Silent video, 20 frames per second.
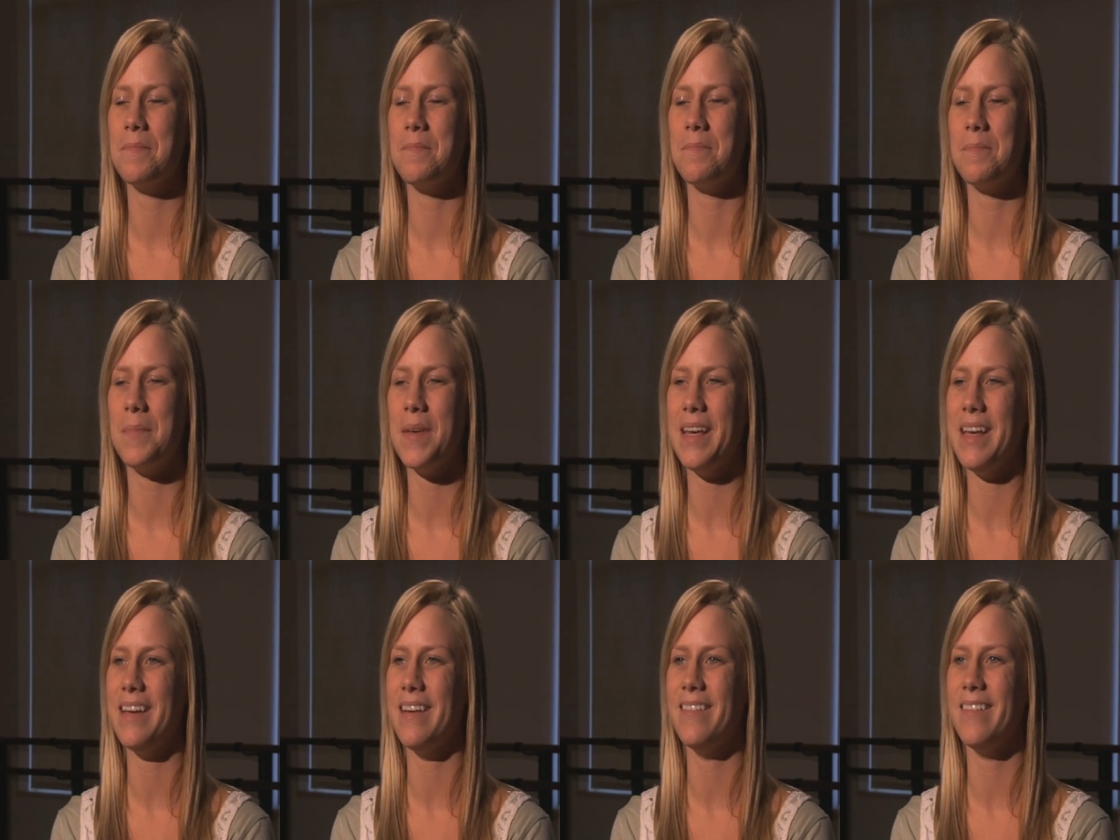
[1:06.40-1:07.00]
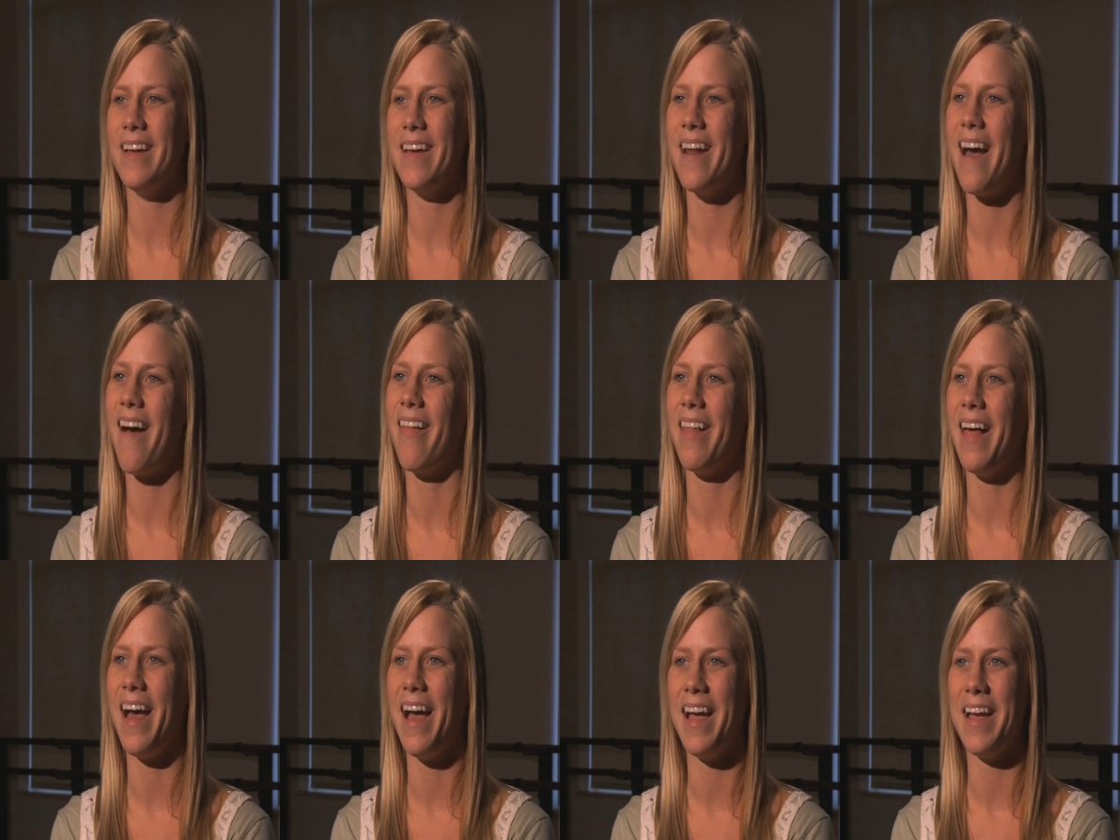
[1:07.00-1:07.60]
be in
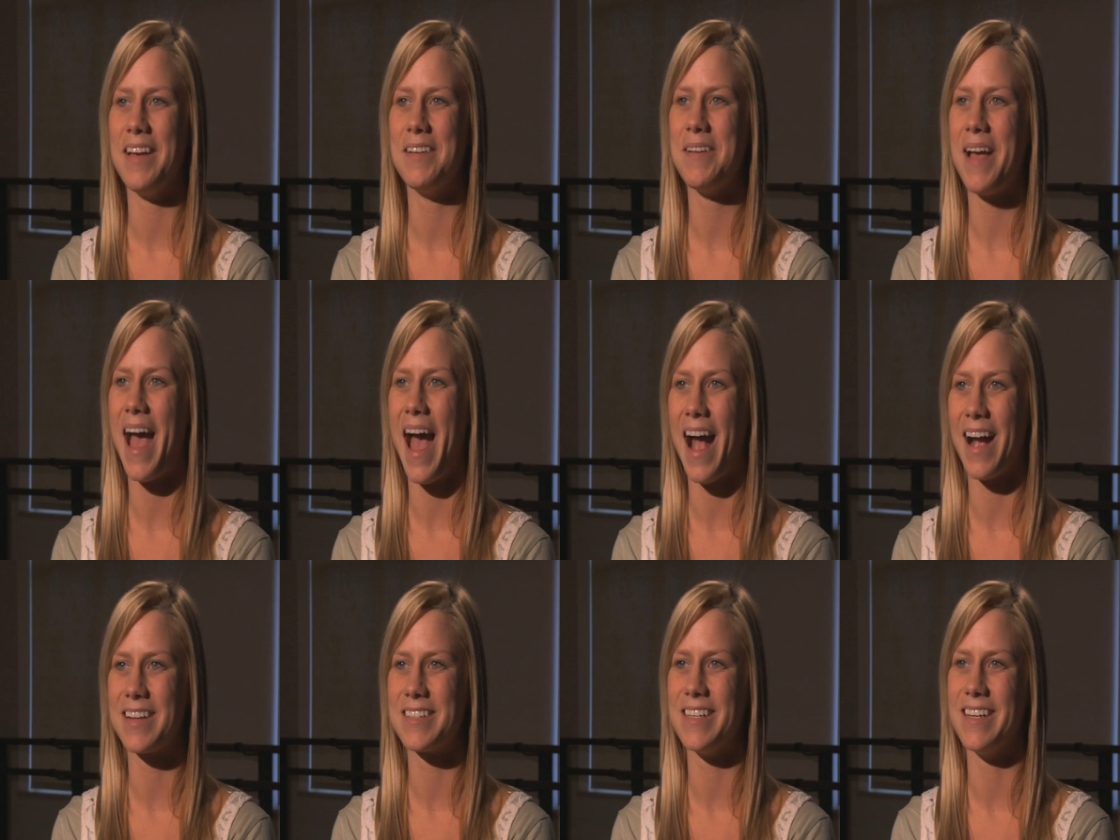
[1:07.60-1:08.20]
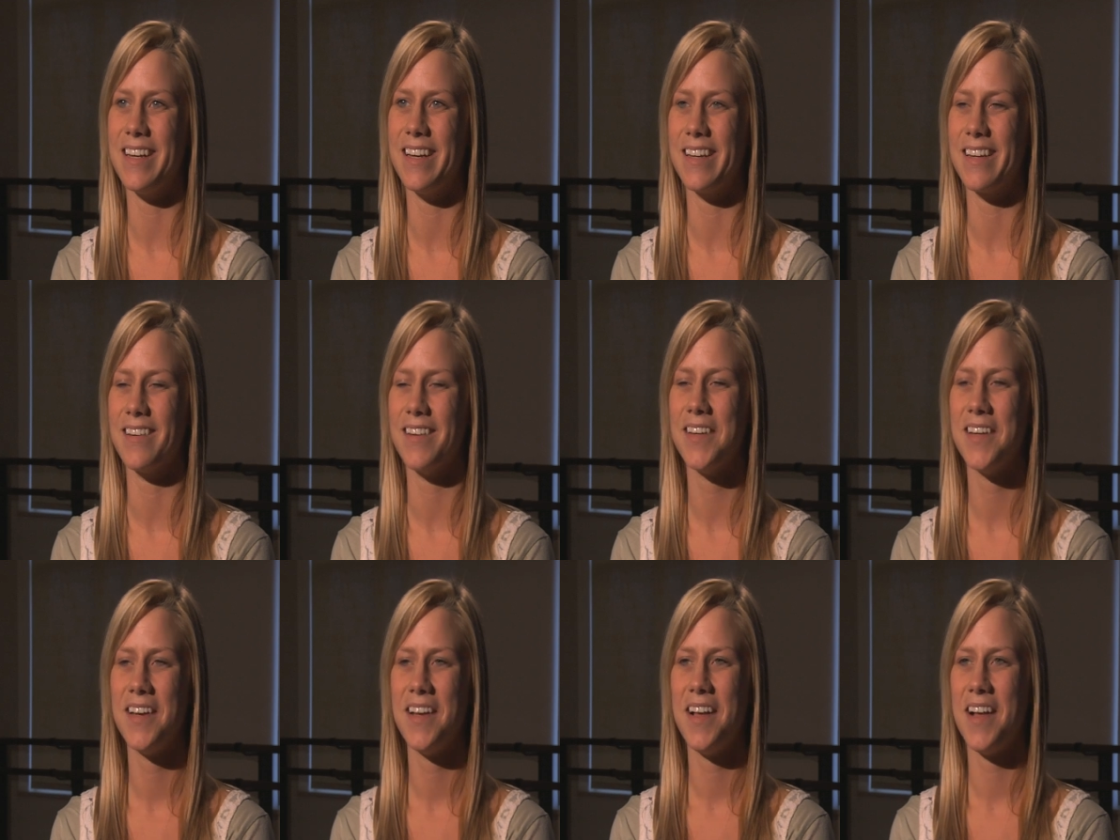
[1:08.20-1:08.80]
LA, acting,